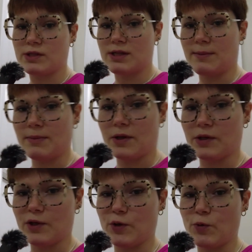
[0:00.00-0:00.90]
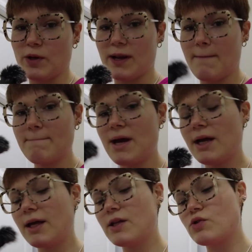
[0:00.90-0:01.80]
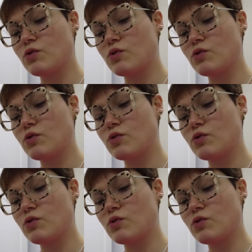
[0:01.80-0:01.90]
tomorrow when I'm back at